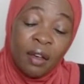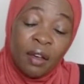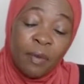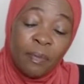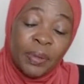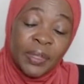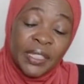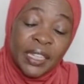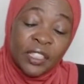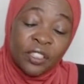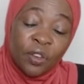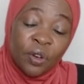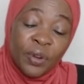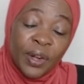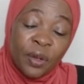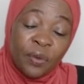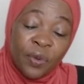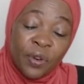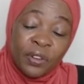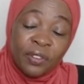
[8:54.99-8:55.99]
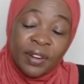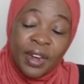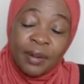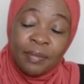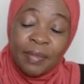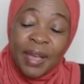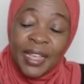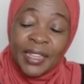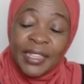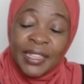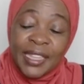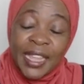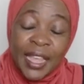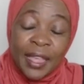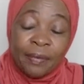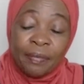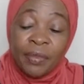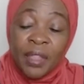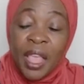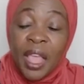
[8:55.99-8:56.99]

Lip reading: or business owner quadrant might say,